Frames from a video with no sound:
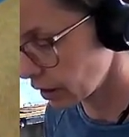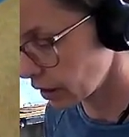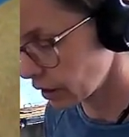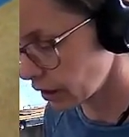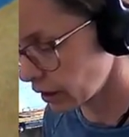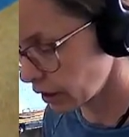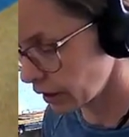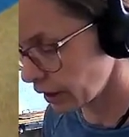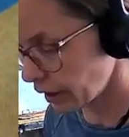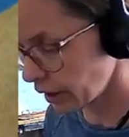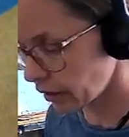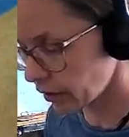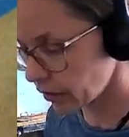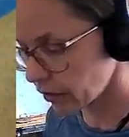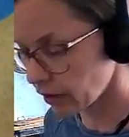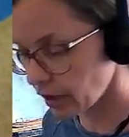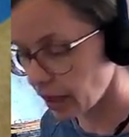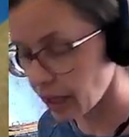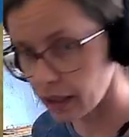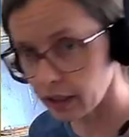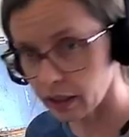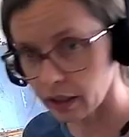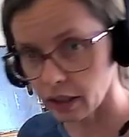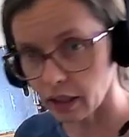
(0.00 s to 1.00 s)
Now
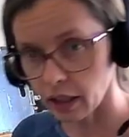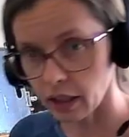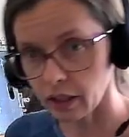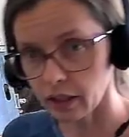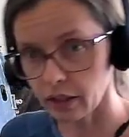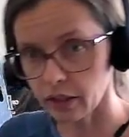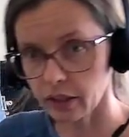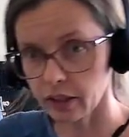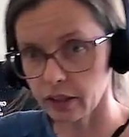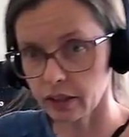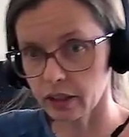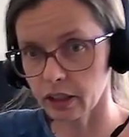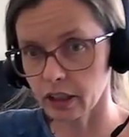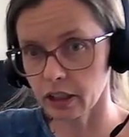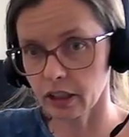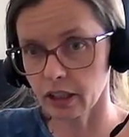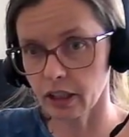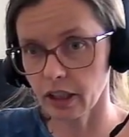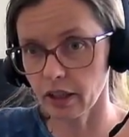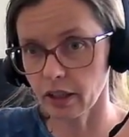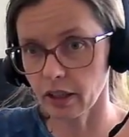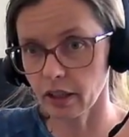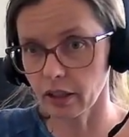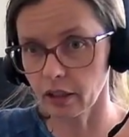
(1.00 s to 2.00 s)
that color is just
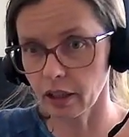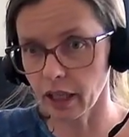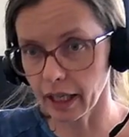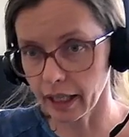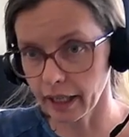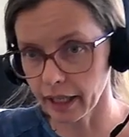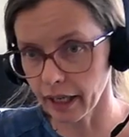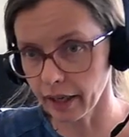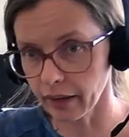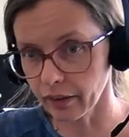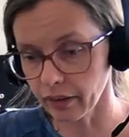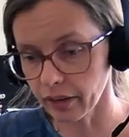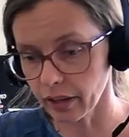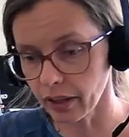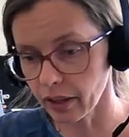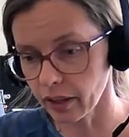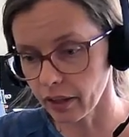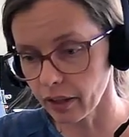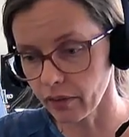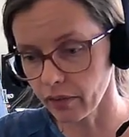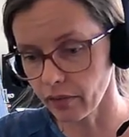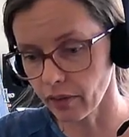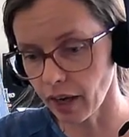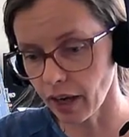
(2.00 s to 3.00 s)
in the light area
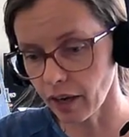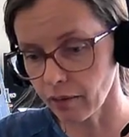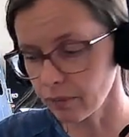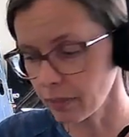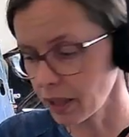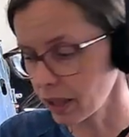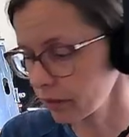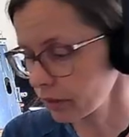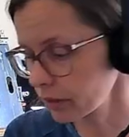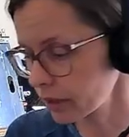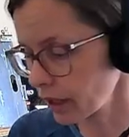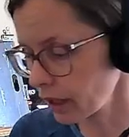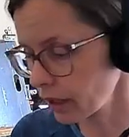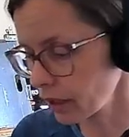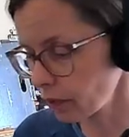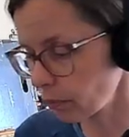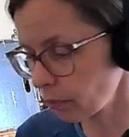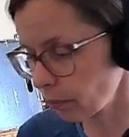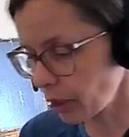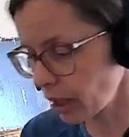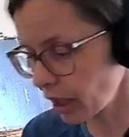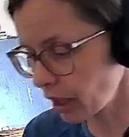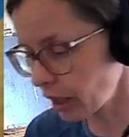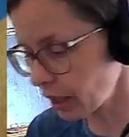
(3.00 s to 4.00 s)
of that mountain,
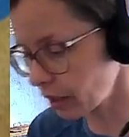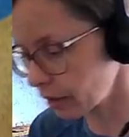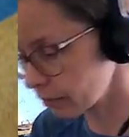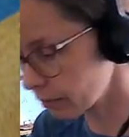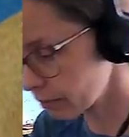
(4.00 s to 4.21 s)
but